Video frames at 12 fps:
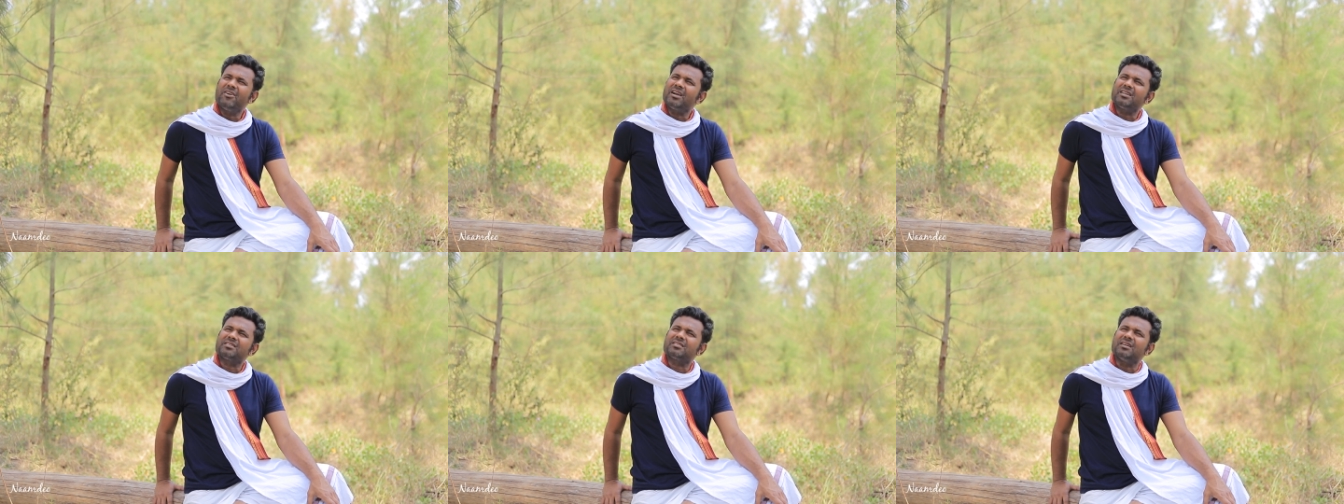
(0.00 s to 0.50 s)

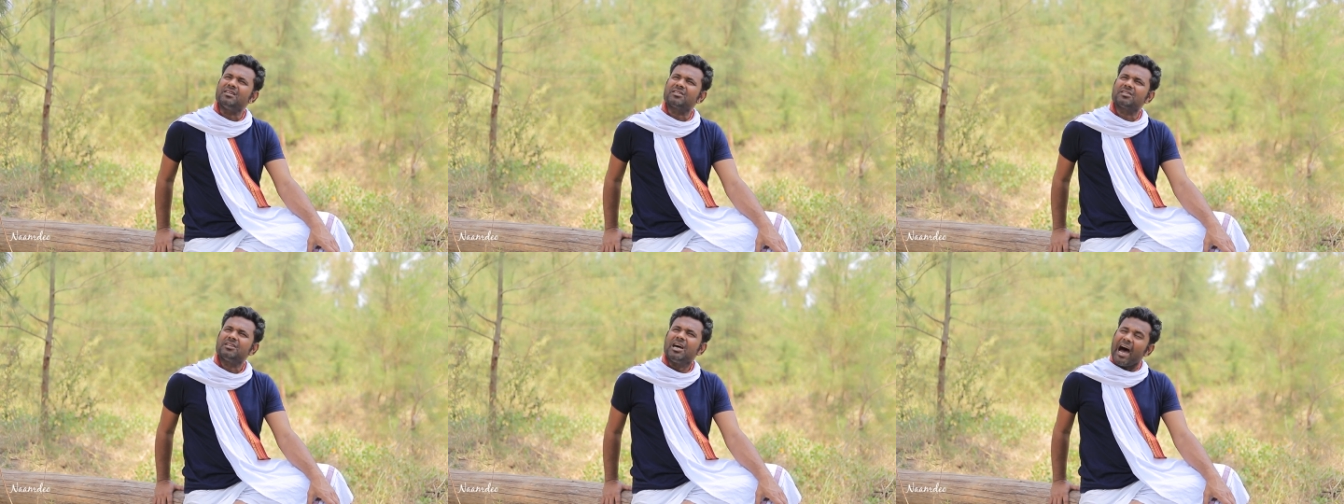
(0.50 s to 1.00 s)
That is
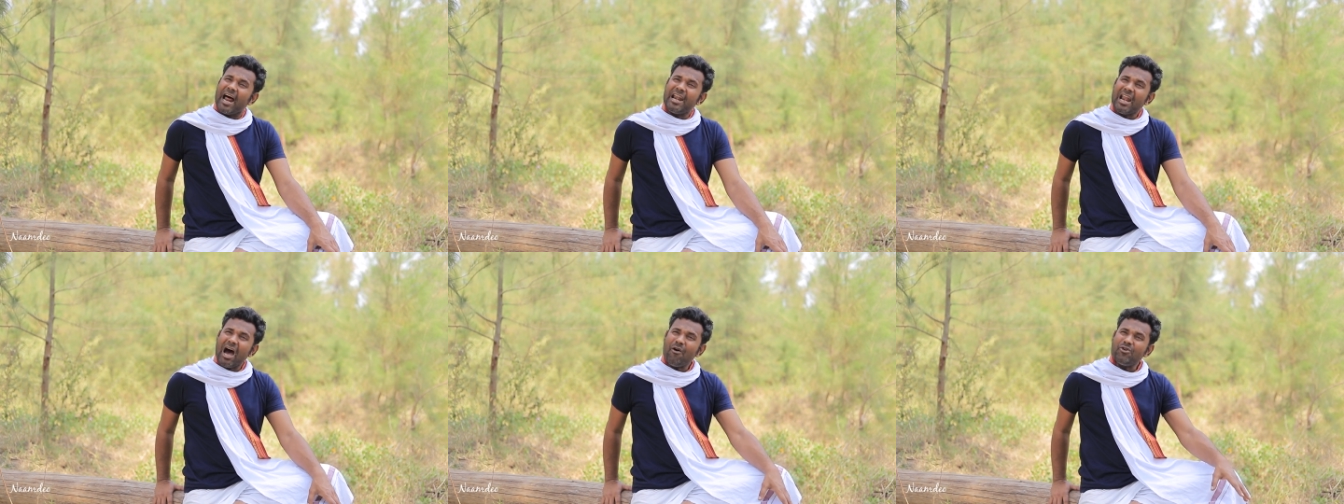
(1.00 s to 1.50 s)
it.
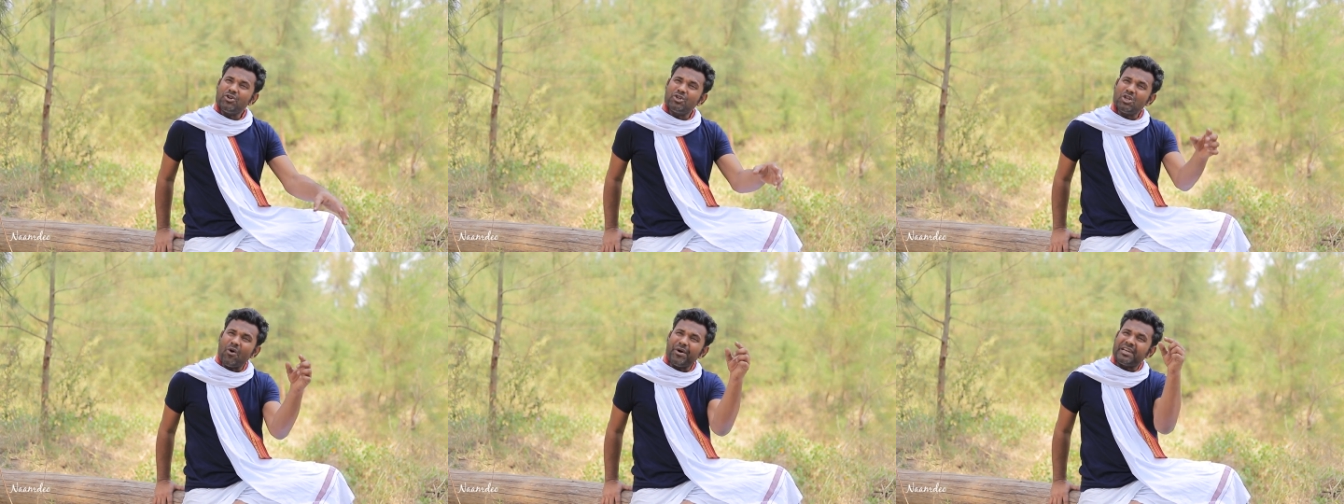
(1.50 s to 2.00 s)
And now you
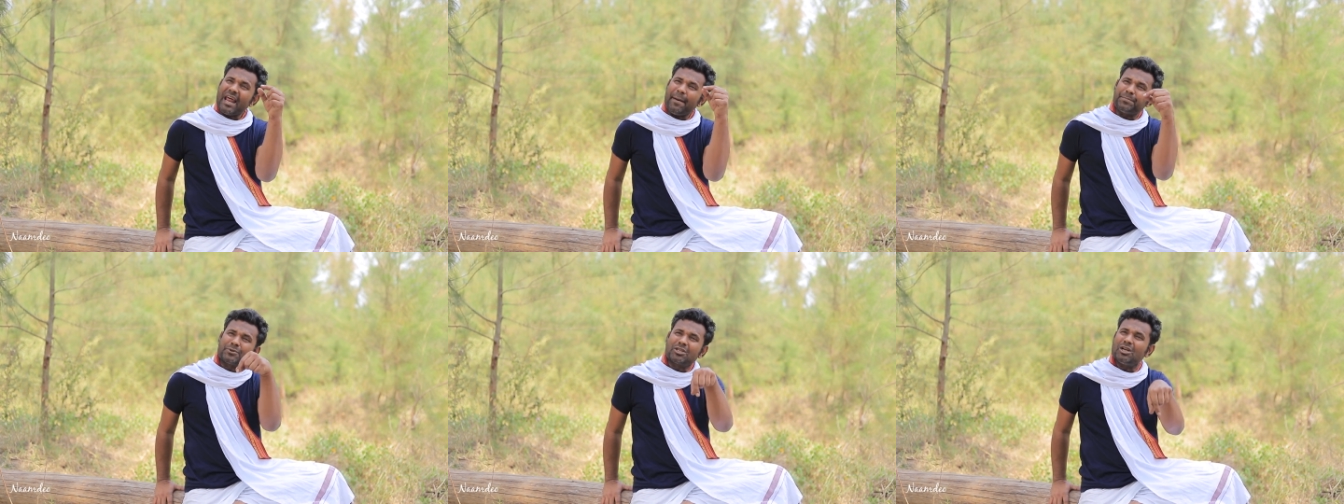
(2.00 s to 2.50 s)
know it in
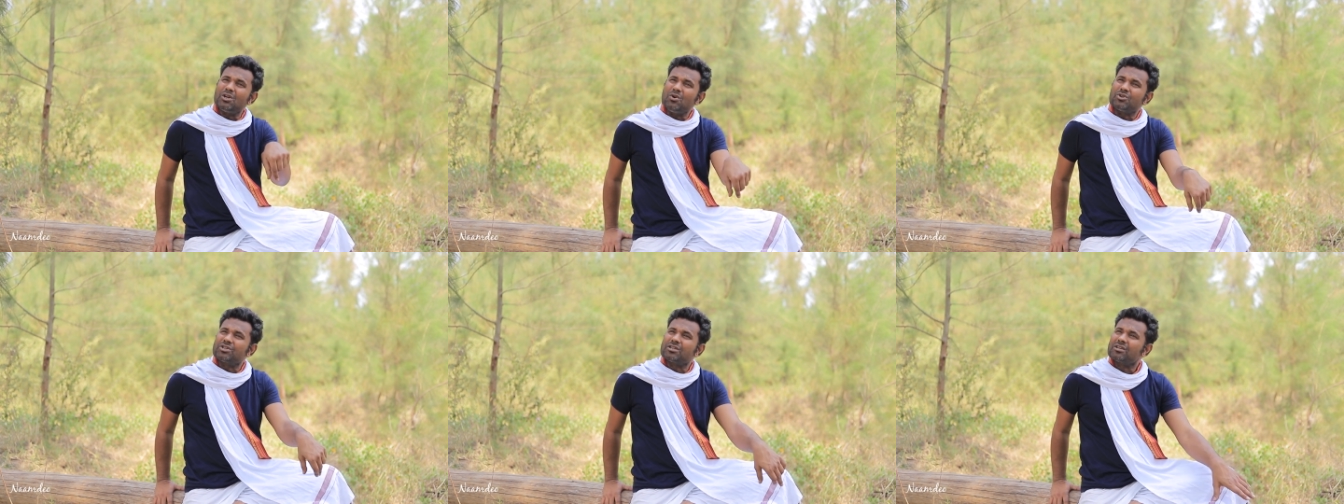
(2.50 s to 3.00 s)

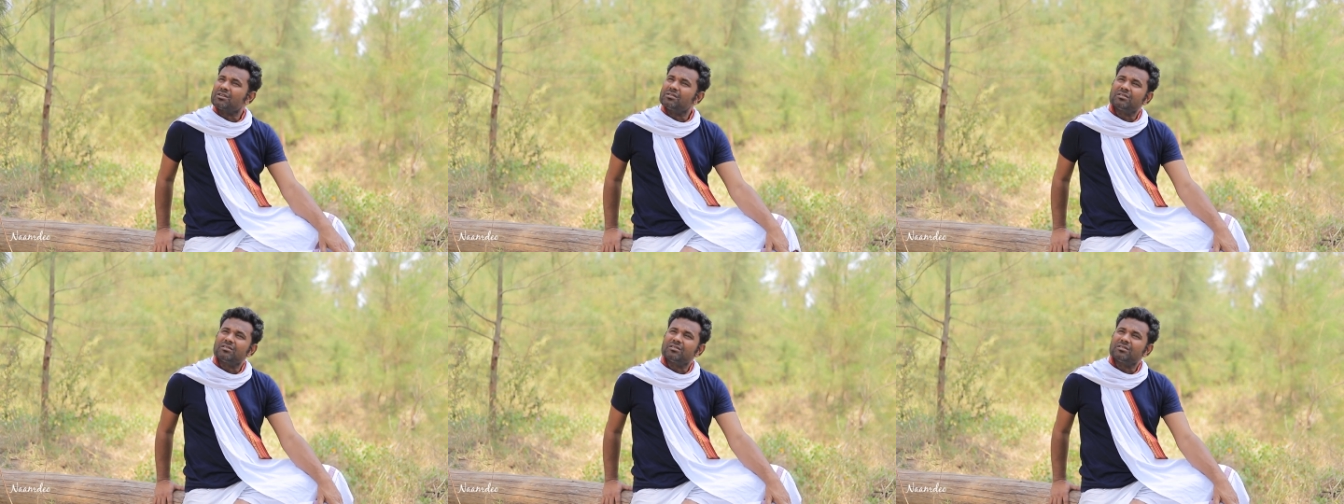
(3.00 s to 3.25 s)
absolute